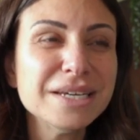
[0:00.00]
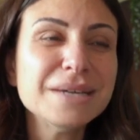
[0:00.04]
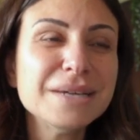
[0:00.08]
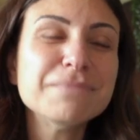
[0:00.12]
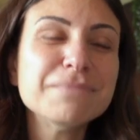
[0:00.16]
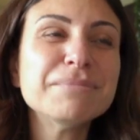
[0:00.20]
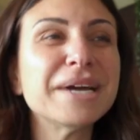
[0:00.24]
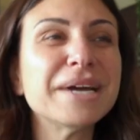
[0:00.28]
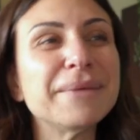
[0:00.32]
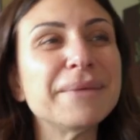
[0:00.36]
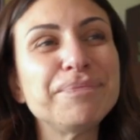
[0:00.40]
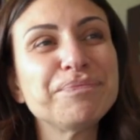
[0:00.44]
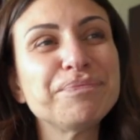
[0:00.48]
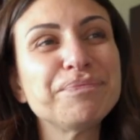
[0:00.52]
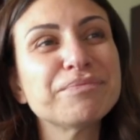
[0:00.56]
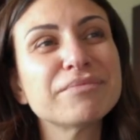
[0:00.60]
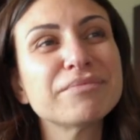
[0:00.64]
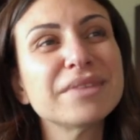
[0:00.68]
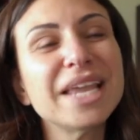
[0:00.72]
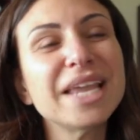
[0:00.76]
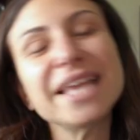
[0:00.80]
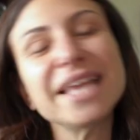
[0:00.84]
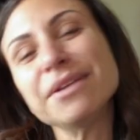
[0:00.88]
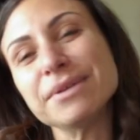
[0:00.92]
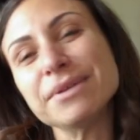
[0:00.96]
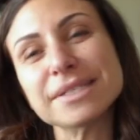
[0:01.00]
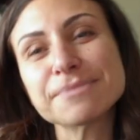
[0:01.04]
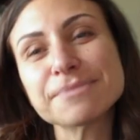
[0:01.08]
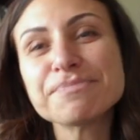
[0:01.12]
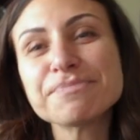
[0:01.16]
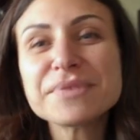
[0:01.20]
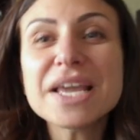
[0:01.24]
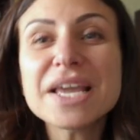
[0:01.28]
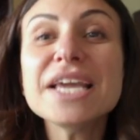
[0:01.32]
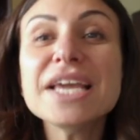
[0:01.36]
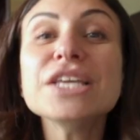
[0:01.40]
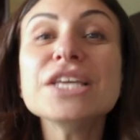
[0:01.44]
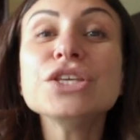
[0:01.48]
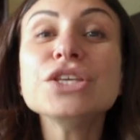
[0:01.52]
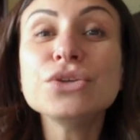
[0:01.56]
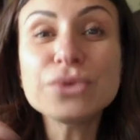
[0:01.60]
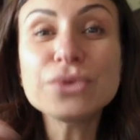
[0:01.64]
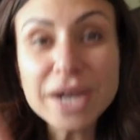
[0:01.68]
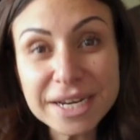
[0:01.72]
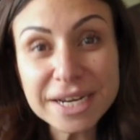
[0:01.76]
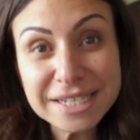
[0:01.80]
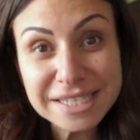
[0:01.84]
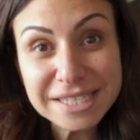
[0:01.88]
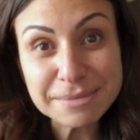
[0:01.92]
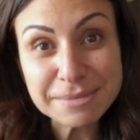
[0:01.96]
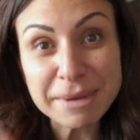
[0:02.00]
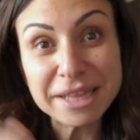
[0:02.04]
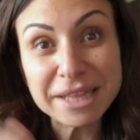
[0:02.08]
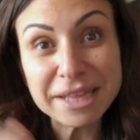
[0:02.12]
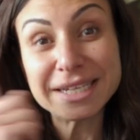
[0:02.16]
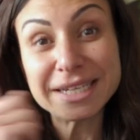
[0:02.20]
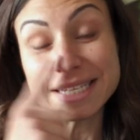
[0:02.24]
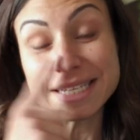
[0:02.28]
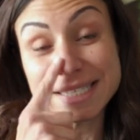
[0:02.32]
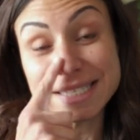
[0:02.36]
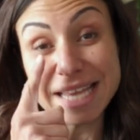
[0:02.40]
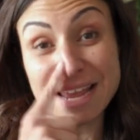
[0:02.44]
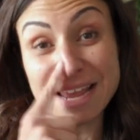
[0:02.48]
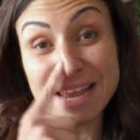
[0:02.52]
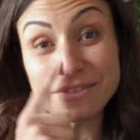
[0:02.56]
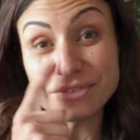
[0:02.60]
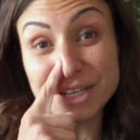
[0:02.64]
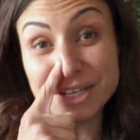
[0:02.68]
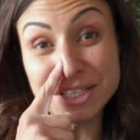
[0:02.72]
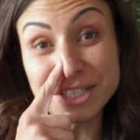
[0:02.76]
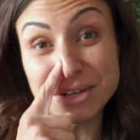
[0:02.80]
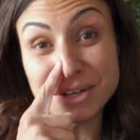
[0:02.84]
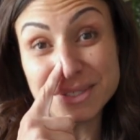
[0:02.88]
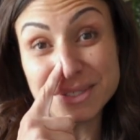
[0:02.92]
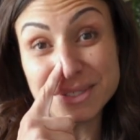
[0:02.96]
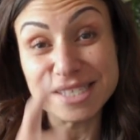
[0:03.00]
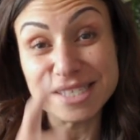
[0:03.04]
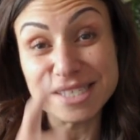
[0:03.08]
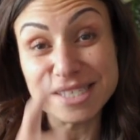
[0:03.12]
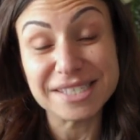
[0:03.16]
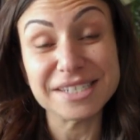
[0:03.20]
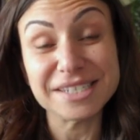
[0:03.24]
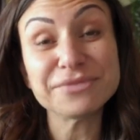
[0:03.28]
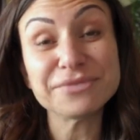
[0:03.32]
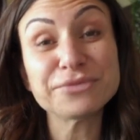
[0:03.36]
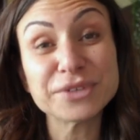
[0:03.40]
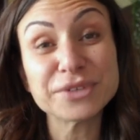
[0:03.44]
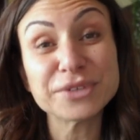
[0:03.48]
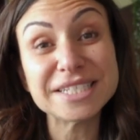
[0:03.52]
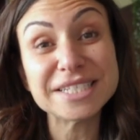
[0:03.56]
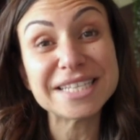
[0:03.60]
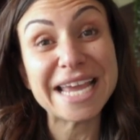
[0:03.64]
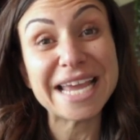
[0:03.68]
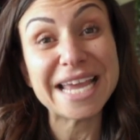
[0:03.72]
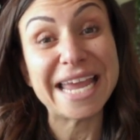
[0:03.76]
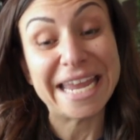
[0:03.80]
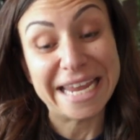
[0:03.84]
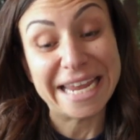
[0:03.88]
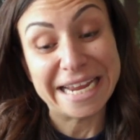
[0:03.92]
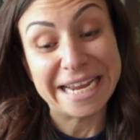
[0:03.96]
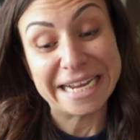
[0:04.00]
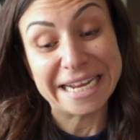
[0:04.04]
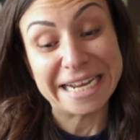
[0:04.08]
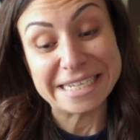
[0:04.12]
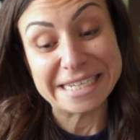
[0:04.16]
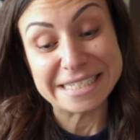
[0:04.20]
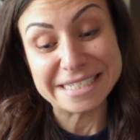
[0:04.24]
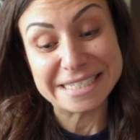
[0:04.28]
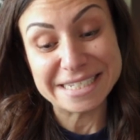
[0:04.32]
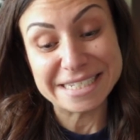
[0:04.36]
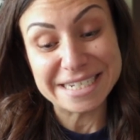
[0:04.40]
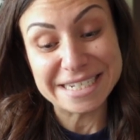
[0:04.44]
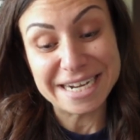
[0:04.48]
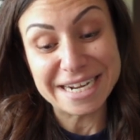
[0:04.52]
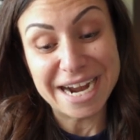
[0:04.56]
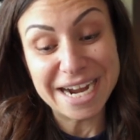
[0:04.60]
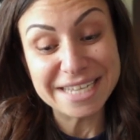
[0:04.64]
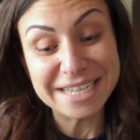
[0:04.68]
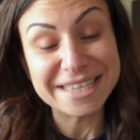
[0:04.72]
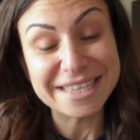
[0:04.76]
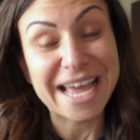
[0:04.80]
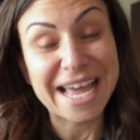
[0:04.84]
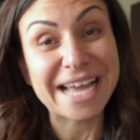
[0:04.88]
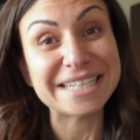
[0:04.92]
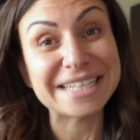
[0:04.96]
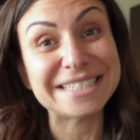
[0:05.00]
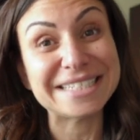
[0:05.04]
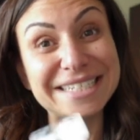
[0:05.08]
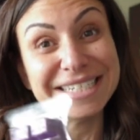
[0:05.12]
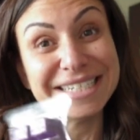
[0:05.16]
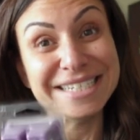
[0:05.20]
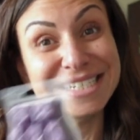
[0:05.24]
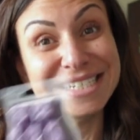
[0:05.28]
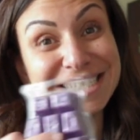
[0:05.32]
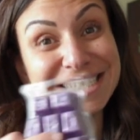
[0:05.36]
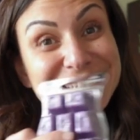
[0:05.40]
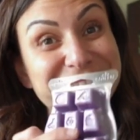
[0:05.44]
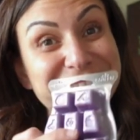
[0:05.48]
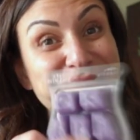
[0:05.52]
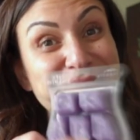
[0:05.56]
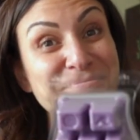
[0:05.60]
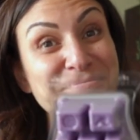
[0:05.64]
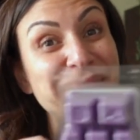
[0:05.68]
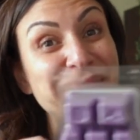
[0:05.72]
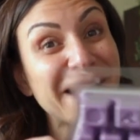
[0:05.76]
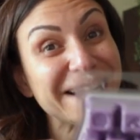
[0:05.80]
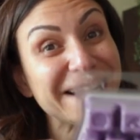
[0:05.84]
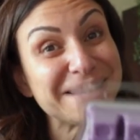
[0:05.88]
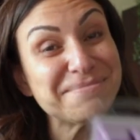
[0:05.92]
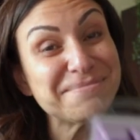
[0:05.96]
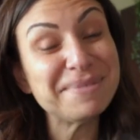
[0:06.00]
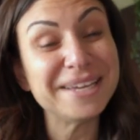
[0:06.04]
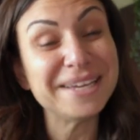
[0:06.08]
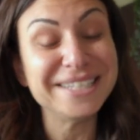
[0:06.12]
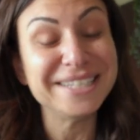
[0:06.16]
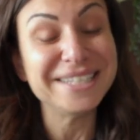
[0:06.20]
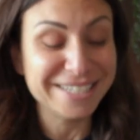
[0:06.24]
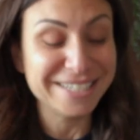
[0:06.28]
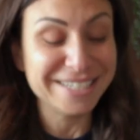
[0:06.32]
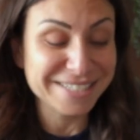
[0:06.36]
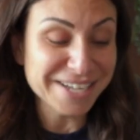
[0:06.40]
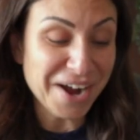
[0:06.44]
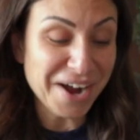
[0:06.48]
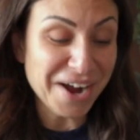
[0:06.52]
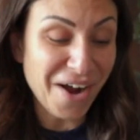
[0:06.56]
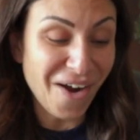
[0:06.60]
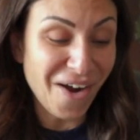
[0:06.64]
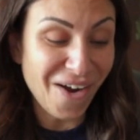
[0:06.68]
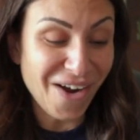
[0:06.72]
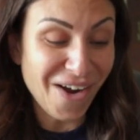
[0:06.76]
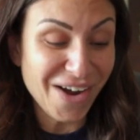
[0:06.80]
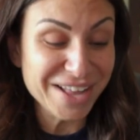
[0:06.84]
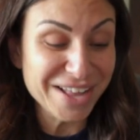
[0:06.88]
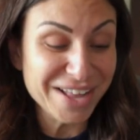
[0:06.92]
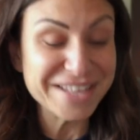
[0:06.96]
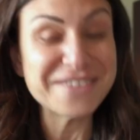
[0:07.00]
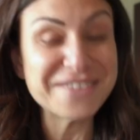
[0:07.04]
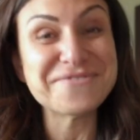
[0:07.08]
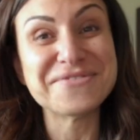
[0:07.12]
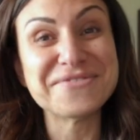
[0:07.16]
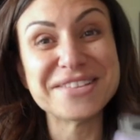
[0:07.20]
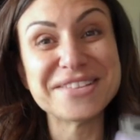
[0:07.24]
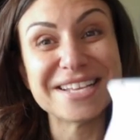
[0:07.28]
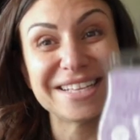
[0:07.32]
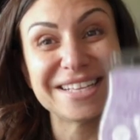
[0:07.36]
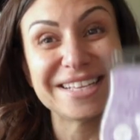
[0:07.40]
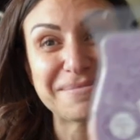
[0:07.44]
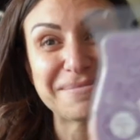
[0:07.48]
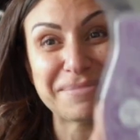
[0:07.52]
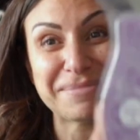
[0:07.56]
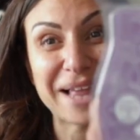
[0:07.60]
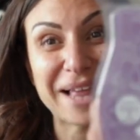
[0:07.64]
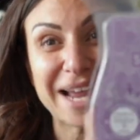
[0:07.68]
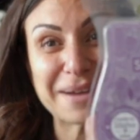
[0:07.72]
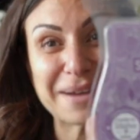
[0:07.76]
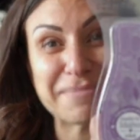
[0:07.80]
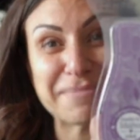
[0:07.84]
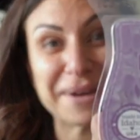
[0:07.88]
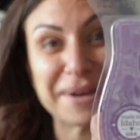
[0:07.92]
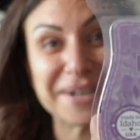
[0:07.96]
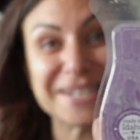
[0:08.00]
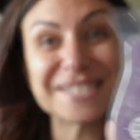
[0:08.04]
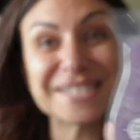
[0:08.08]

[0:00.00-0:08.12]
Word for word: but anyways, you gotta smell it because every nose is different and that is my opinion on vanilla blackberry.